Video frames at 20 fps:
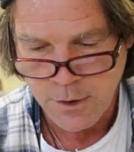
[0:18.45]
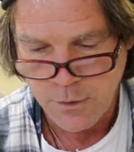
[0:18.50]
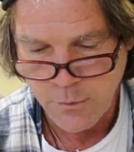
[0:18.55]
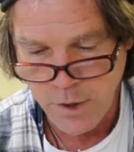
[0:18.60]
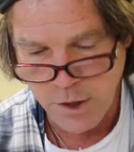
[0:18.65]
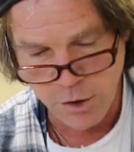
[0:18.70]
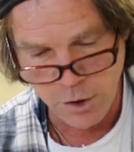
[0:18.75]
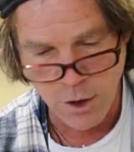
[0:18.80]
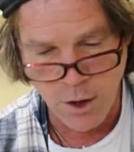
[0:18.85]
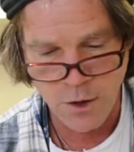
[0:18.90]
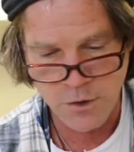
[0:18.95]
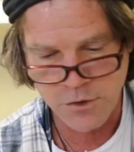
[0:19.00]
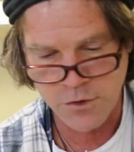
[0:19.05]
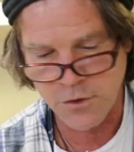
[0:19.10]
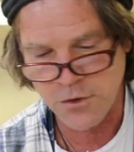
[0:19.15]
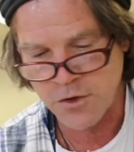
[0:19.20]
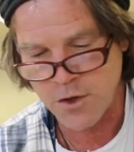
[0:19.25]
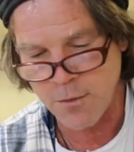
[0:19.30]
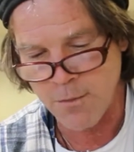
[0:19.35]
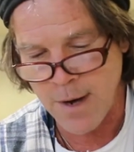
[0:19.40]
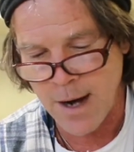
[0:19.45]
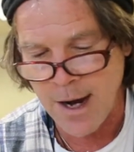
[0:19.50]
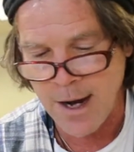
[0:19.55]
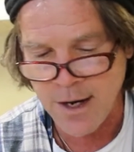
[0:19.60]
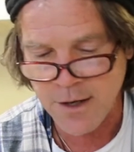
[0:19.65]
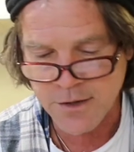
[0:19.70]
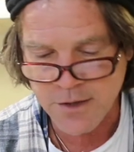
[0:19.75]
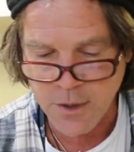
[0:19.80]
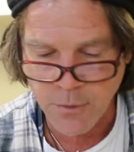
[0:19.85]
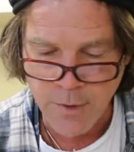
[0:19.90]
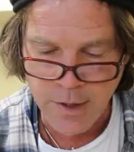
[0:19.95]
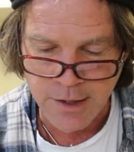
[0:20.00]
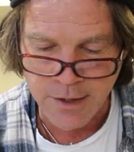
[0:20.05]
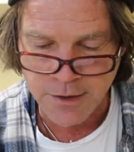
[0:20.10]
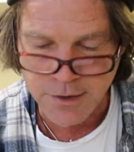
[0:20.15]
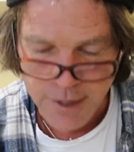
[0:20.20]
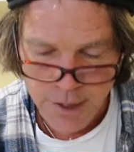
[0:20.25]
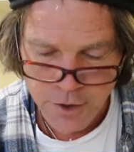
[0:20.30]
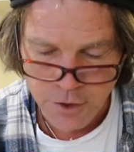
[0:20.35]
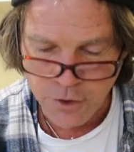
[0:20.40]
We could also surmise that we
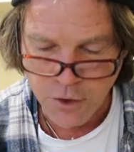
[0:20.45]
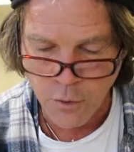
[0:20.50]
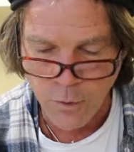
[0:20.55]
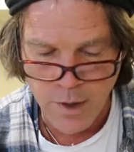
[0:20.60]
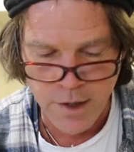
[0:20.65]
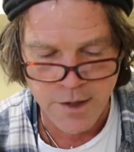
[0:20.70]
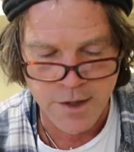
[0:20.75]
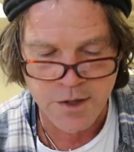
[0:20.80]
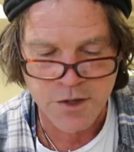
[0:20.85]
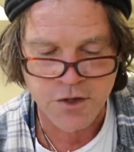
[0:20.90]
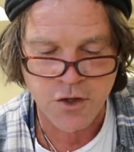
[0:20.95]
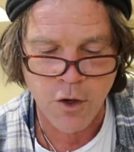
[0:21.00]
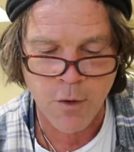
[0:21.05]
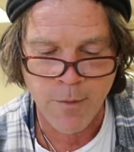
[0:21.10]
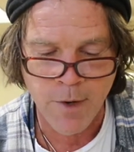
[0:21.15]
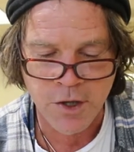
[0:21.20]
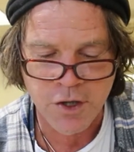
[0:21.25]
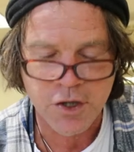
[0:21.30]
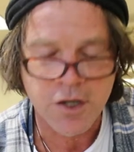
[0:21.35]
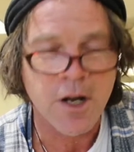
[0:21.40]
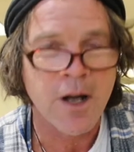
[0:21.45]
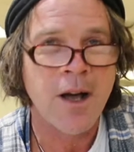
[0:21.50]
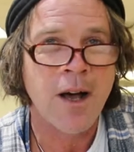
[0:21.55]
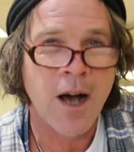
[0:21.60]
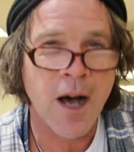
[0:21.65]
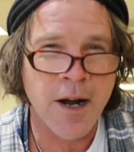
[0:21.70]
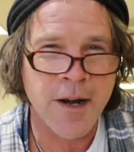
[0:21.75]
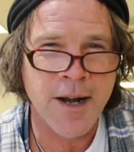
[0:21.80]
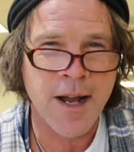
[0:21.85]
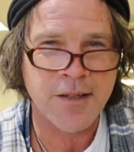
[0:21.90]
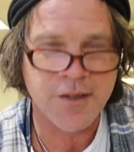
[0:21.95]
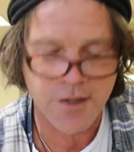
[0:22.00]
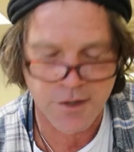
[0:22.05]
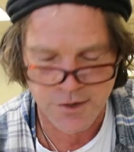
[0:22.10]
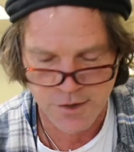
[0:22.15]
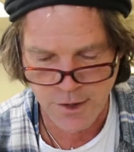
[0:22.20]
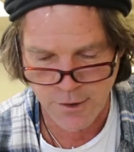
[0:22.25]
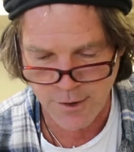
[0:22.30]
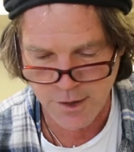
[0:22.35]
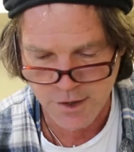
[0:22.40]
continue to witness so much
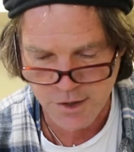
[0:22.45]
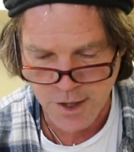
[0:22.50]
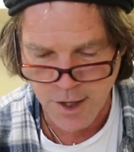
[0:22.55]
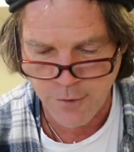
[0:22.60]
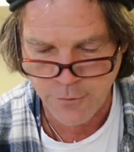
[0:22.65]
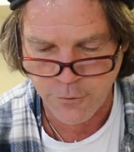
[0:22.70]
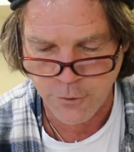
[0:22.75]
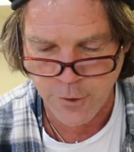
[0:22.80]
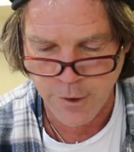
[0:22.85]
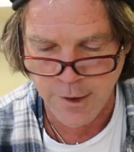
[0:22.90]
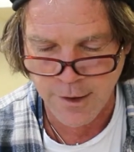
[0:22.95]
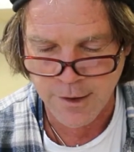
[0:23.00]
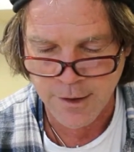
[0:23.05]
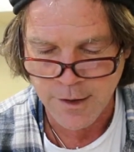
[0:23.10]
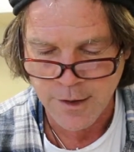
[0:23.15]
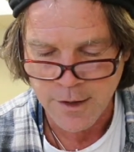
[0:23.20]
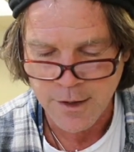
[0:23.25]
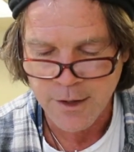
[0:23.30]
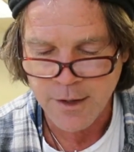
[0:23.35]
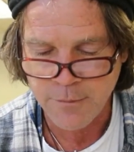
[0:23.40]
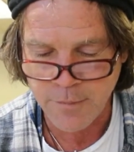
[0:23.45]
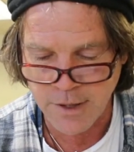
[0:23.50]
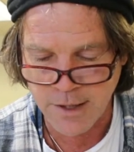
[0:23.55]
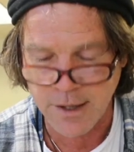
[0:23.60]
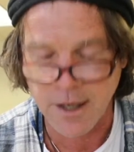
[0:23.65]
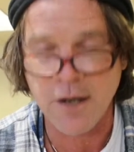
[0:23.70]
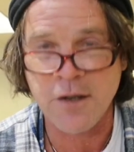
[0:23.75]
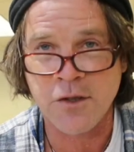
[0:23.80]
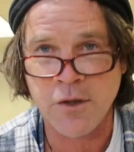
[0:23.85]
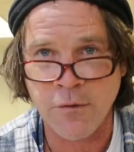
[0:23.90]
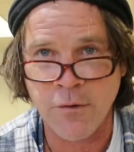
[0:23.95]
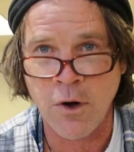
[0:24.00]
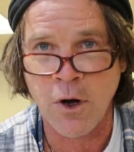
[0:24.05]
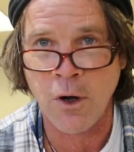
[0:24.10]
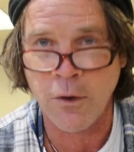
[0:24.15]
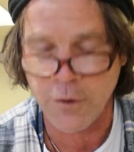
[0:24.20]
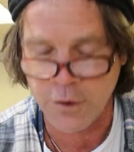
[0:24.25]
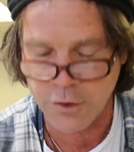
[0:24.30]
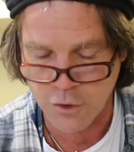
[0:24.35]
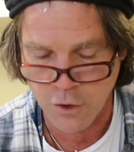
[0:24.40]
unnecessary suffering because of
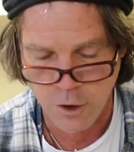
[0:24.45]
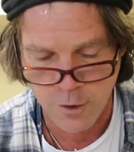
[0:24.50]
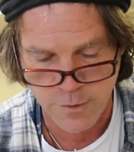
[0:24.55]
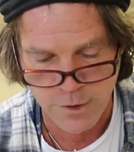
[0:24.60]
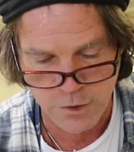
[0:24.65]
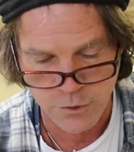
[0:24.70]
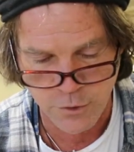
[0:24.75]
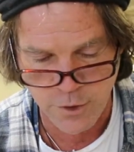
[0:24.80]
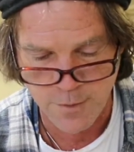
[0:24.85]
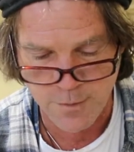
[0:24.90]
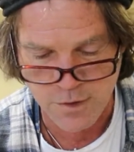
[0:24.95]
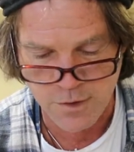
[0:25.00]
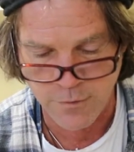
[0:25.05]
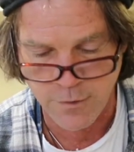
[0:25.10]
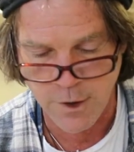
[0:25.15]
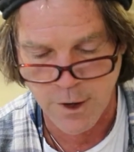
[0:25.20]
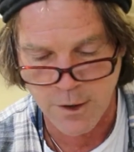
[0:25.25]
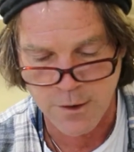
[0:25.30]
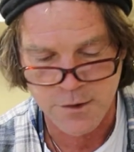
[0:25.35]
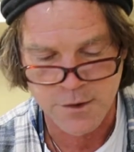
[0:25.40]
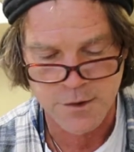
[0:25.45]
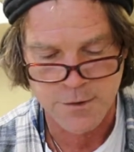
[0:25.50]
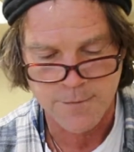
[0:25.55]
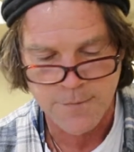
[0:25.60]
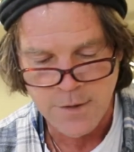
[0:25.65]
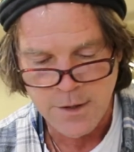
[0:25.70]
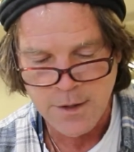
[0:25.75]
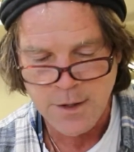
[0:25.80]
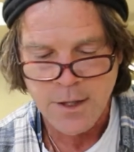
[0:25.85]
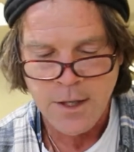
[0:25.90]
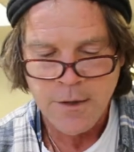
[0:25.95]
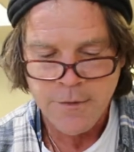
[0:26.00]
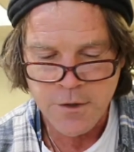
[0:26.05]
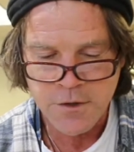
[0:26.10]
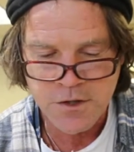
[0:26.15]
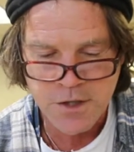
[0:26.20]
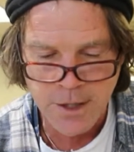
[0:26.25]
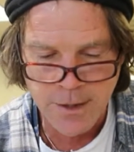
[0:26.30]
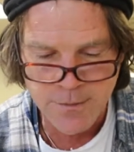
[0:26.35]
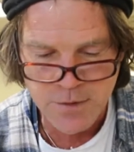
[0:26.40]
all the dormant dreams of ours. There
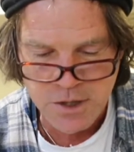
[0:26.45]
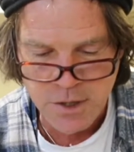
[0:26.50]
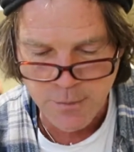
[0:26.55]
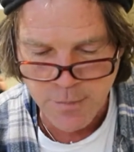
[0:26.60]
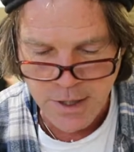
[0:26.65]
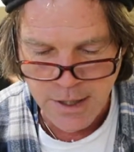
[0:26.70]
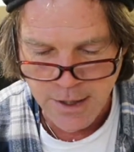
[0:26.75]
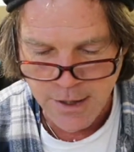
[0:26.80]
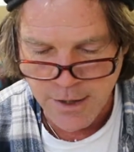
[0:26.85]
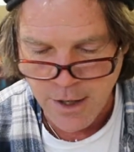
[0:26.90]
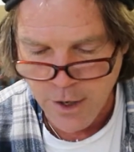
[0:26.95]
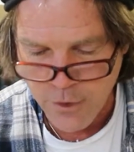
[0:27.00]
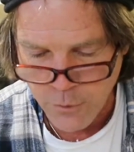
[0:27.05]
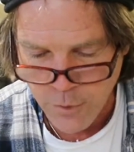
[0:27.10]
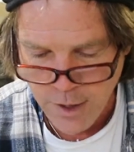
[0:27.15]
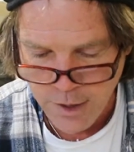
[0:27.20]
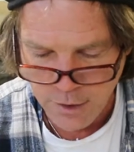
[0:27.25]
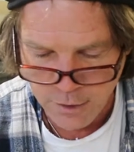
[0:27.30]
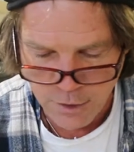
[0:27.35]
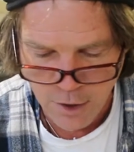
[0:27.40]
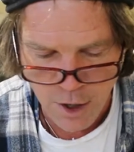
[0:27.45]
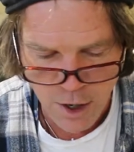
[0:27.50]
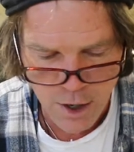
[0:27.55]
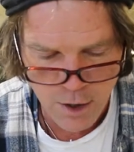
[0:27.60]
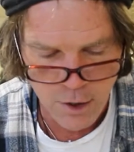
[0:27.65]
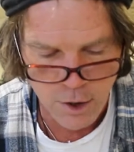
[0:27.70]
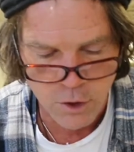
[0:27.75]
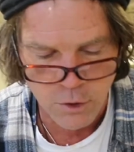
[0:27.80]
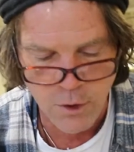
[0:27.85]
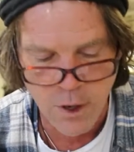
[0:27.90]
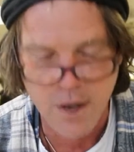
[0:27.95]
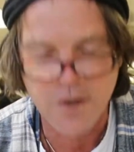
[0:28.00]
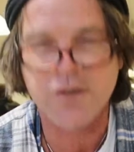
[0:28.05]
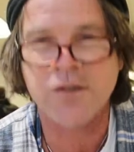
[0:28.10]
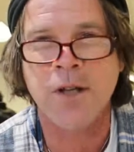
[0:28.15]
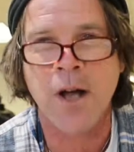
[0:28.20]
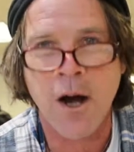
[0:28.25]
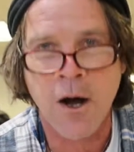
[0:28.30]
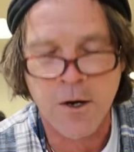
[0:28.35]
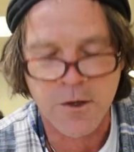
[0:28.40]
seems to be an unwritten law across
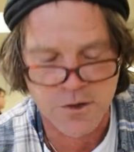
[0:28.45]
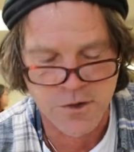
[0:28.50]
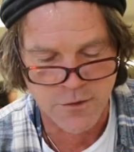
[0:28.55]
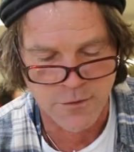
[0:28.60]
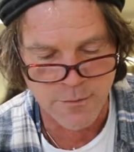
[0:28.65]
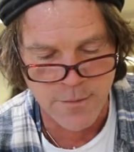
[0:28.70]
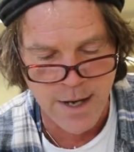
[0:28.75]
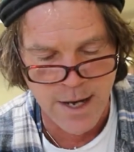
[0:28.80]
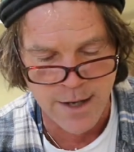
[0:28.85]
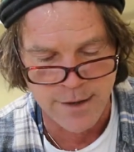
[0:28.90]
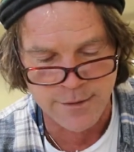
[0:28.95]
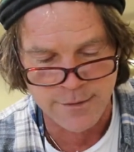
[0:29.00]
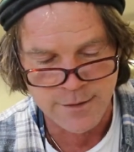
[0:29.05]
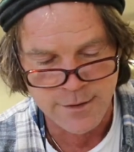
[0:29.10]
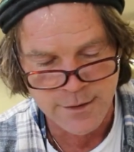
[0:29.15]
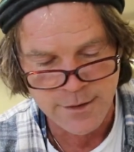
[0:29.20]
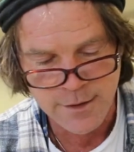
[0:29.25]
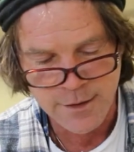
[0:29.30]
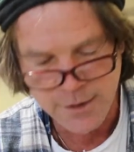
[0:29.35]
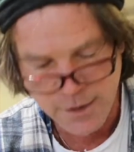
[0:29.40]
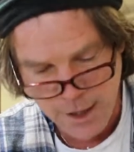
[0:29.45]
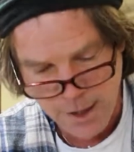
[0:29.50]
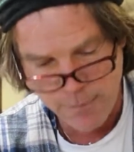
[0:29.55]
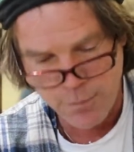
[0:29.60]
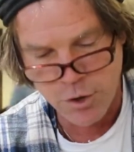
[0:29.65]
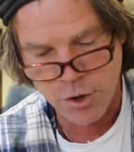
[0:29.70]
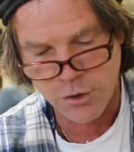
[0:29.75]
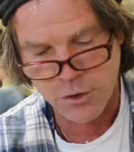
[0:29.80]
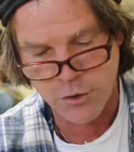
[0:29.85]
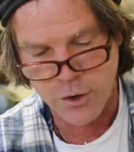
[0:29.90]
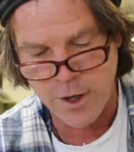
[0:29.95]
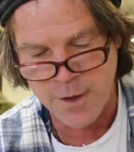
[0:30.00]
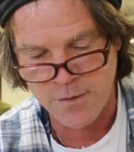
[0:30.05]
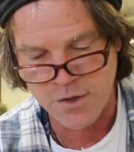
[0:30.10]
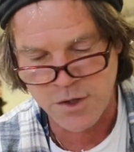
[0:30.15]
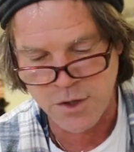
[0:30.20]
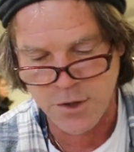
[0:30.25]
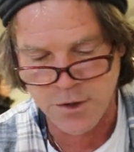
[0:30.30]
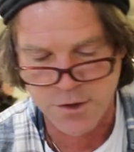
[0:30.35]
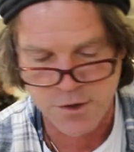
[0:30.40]
the hearts of men. Keep your dreams
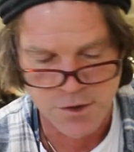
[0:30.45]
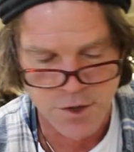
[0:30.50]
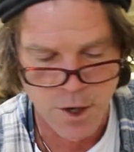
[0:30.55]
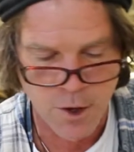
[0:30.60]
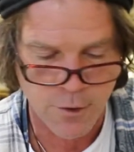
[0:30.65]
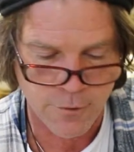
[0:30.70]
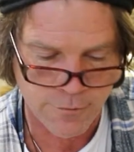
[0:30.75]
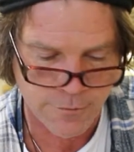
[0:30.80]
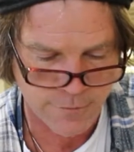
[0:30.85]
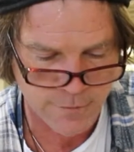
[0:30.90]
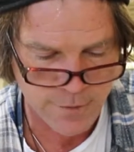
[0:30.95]
to yourself.